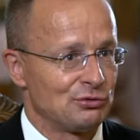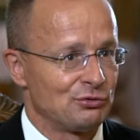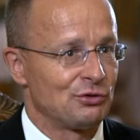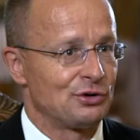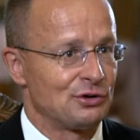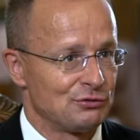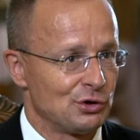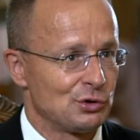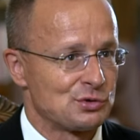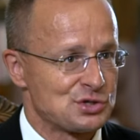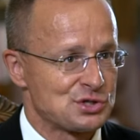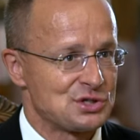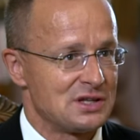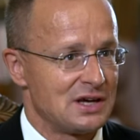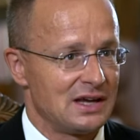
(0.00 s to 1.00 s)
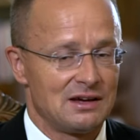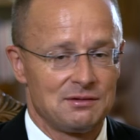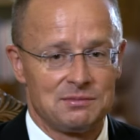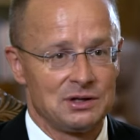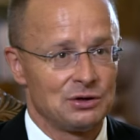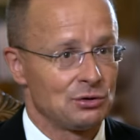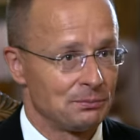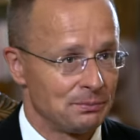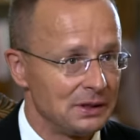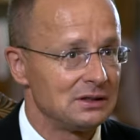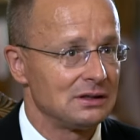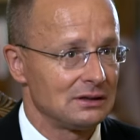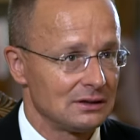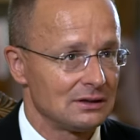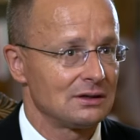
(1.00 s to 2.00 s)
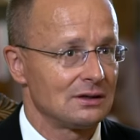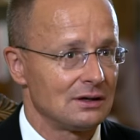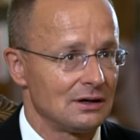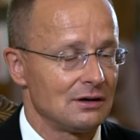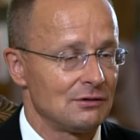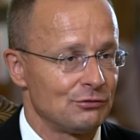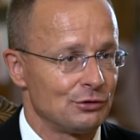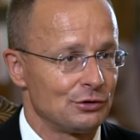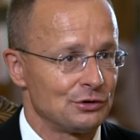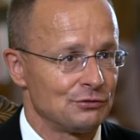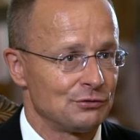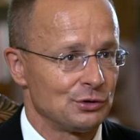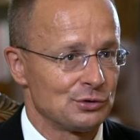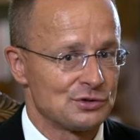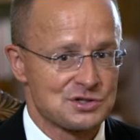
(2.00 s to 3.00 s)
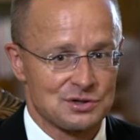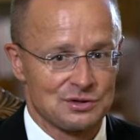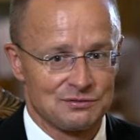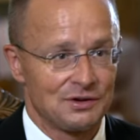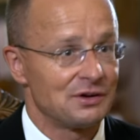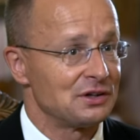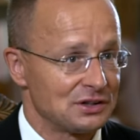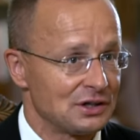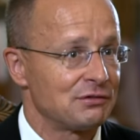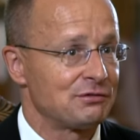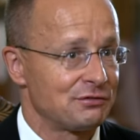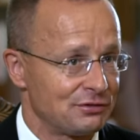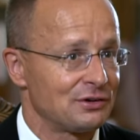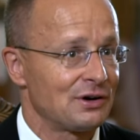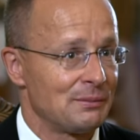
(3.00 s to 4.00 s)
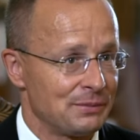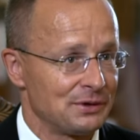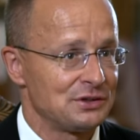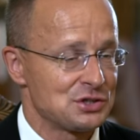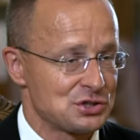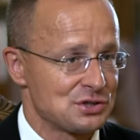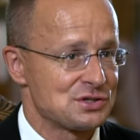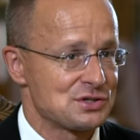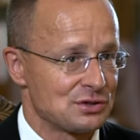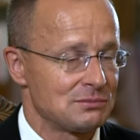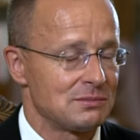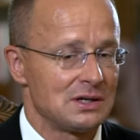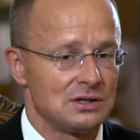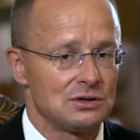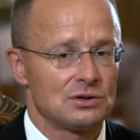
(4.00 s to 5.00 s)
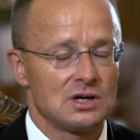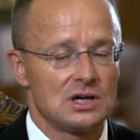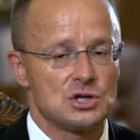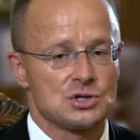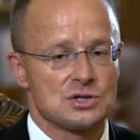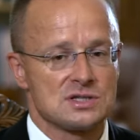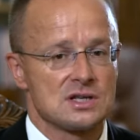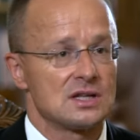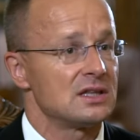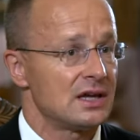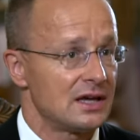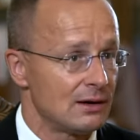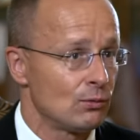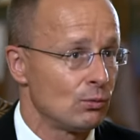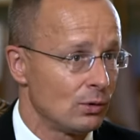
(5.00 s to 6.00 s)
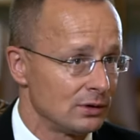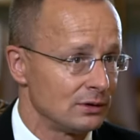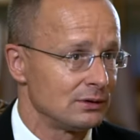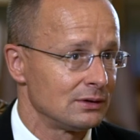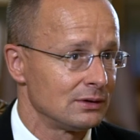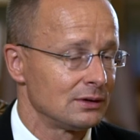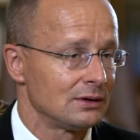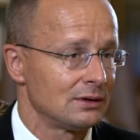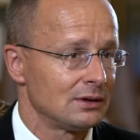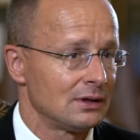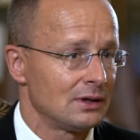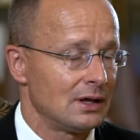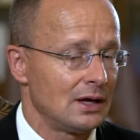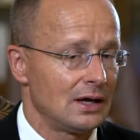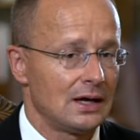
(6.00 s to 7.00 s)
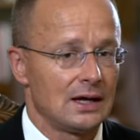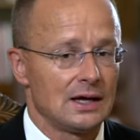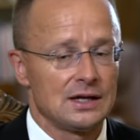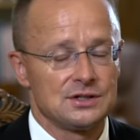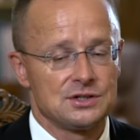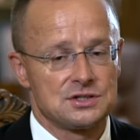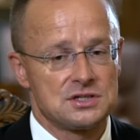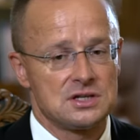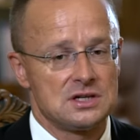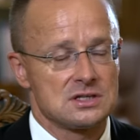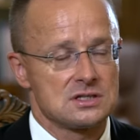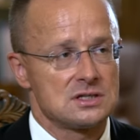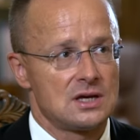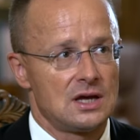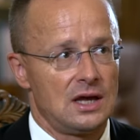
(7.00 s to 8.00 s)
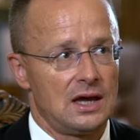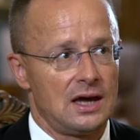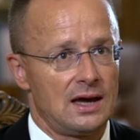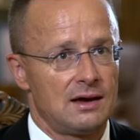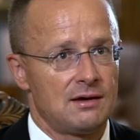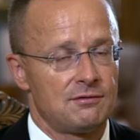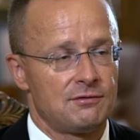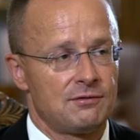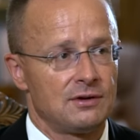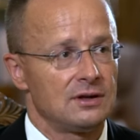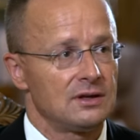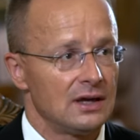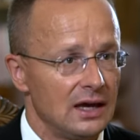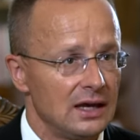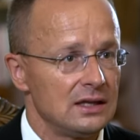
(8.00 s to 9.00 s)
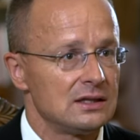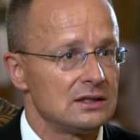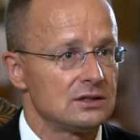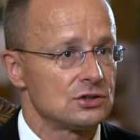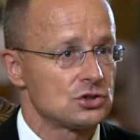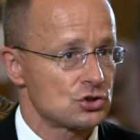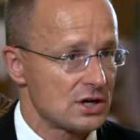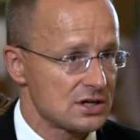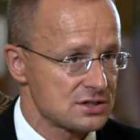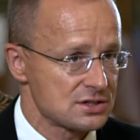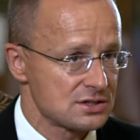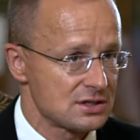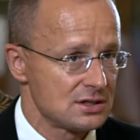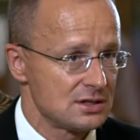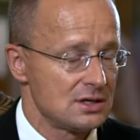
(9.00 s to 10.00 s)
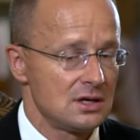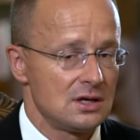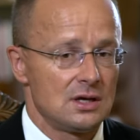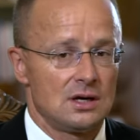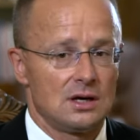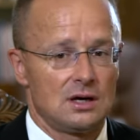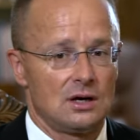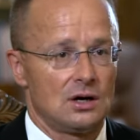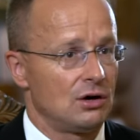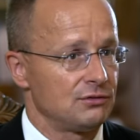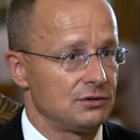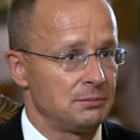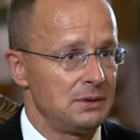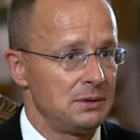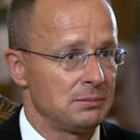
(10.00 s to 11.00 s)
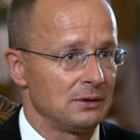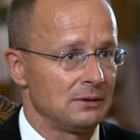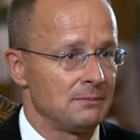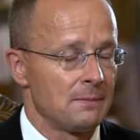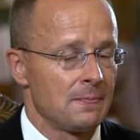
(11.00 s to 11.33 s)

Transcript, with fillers: for the votes. They have been competing uh, for the votes on very tough competitions on many occasions, and they have won uh, the seats. They have gained the trust uh, of the people,